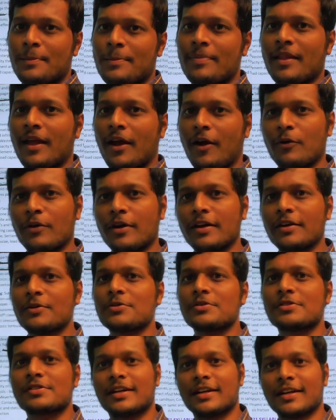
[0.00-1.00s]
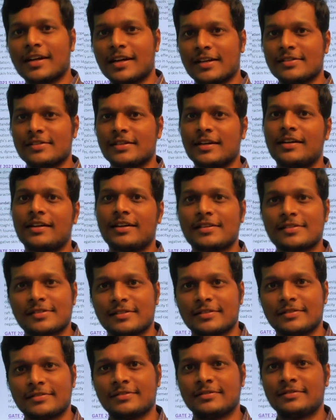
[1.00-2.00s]
how can you study
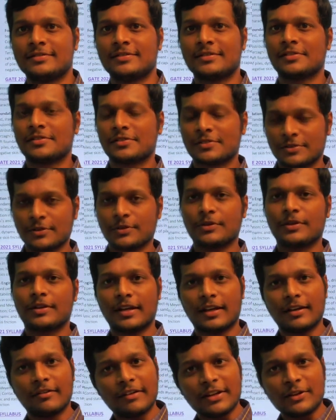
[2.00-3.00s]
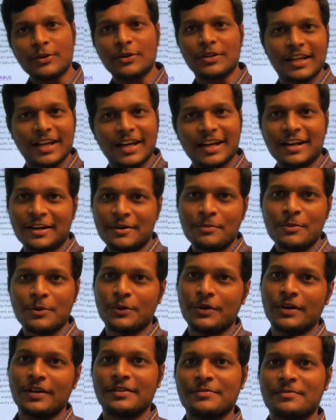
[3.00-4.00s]
consolidation so even though they are
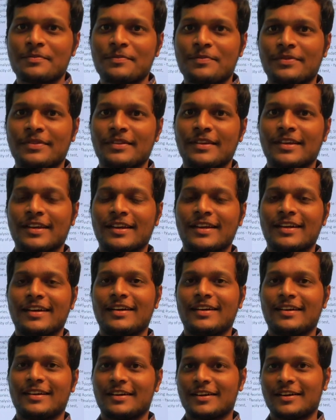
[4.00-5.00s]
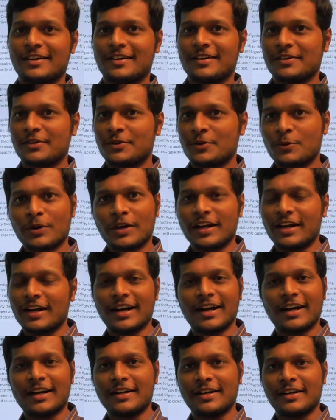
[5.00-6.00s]
removed uh, you need
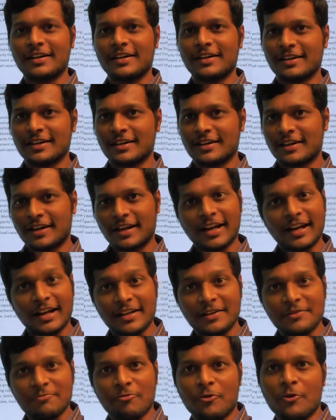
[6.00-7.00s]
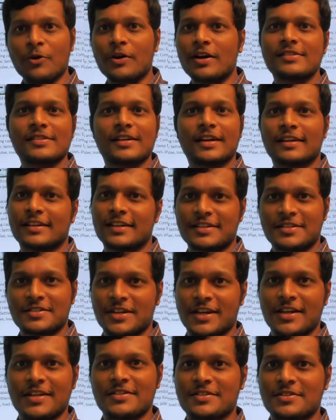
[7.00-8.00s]
not uh, really focus on the
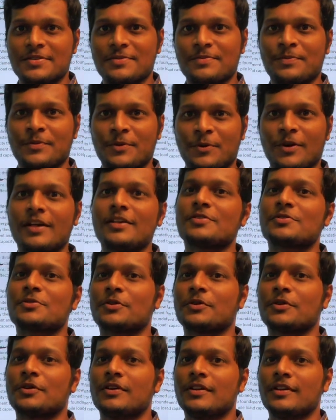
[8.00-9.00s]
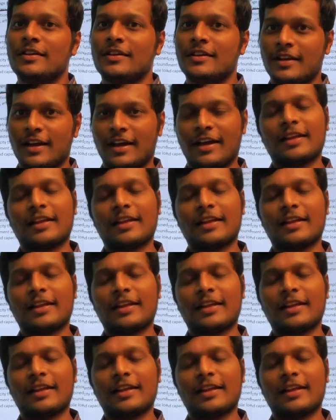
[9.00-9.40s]
change okay so in